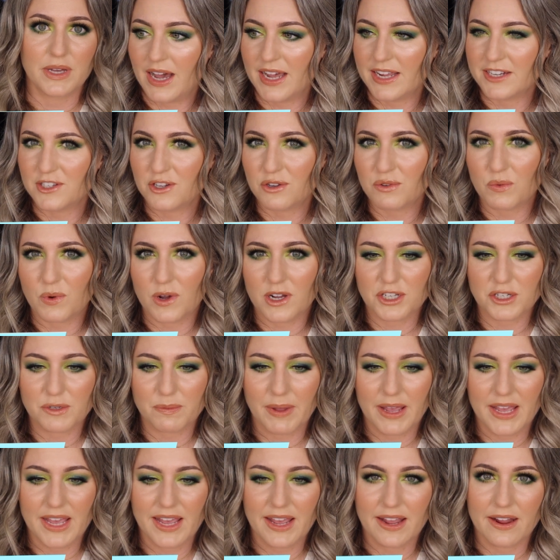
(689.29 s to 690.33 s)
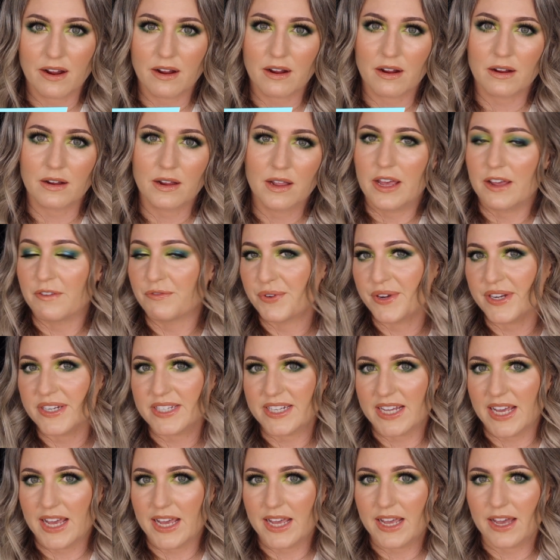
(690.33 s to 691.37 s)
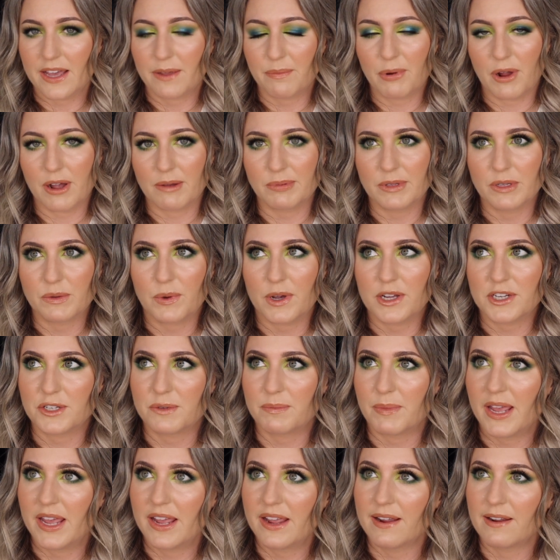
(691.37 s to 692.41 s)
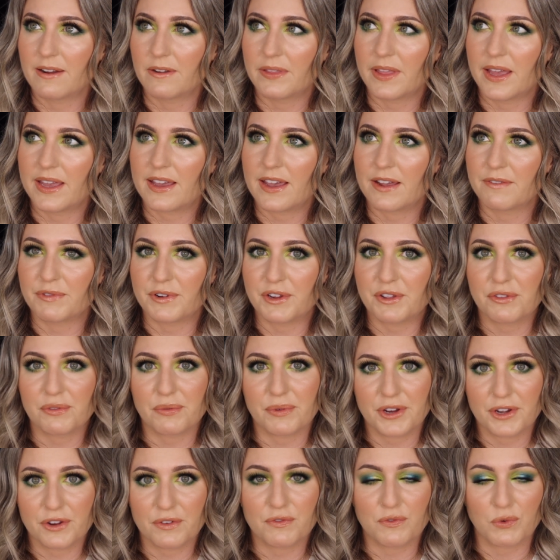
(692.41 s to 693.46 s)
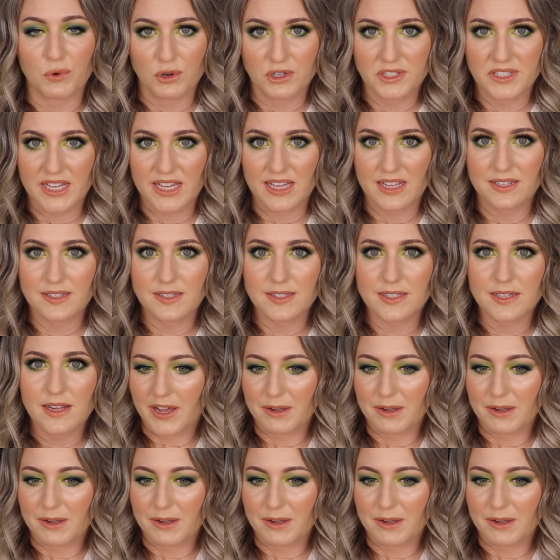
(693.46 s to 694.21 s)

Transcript: I don't wash my hair every day. I probably wash my hair like every 3 to 4 days.